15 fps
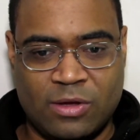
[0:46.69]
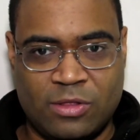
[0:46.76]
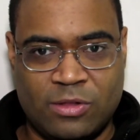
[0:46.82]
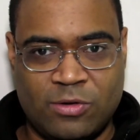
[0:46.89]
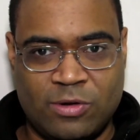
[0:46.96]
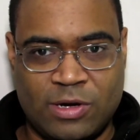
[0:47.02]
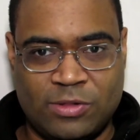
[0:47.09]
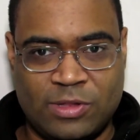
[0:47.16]

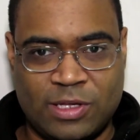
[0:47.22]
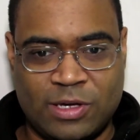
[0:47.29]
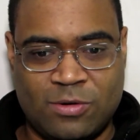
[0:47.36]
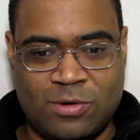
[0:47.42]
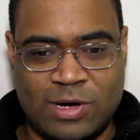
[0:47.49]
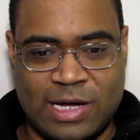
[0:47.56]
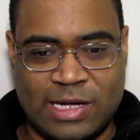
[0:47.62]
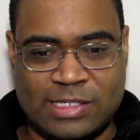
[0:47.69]
Throughout the
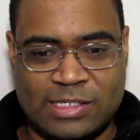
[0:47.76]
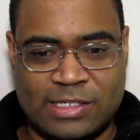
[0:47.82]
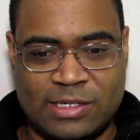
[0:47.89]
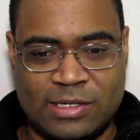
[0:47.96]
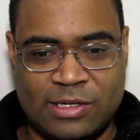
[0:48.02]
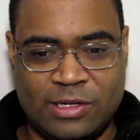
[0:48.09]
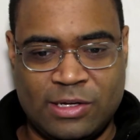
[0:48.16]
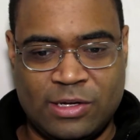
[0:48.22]
quest,
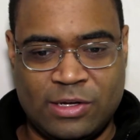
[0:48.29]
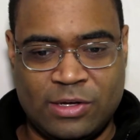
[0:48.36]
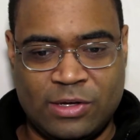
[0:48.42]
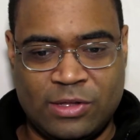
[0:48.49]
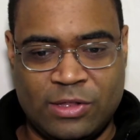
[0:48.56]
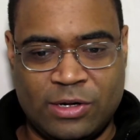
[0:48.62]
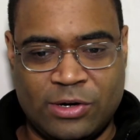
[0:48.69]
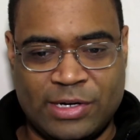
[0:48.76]

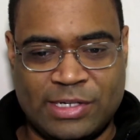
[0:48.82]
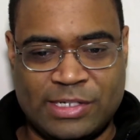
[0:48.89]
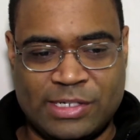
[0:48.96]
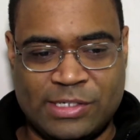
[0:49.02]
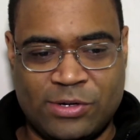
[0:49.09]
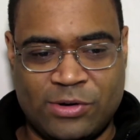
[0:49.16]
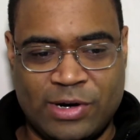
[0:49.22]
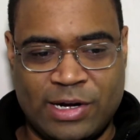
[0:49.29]
there is a
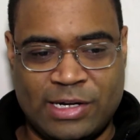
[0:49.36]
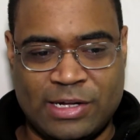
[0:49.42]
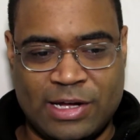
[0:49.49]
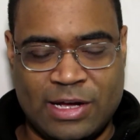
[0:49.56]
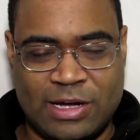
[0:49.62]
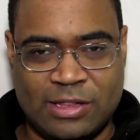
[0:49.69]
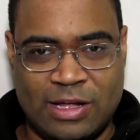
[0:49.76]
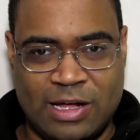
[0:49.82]
story
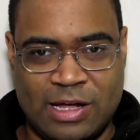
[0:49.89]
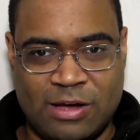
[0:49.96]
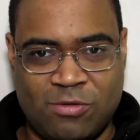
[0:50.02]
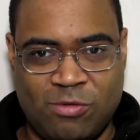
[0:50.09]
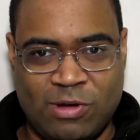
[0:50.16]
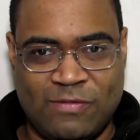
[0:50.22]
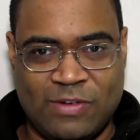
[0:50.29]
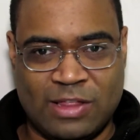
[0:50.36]
dialogue
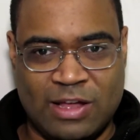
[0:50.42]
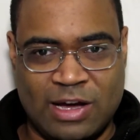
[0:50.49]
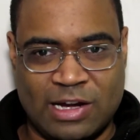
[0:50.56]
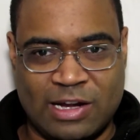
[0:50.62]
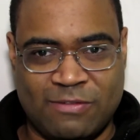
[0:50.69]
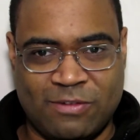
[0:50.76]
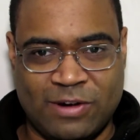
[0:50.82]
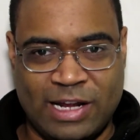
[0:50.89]
with a lot
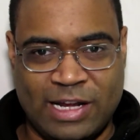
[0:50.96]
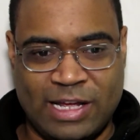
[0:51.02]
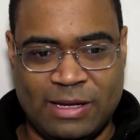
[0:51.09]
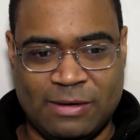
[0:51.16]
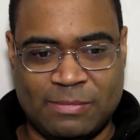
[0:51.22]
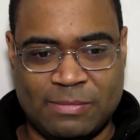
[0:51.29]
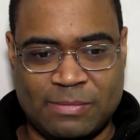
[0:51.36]
of reading.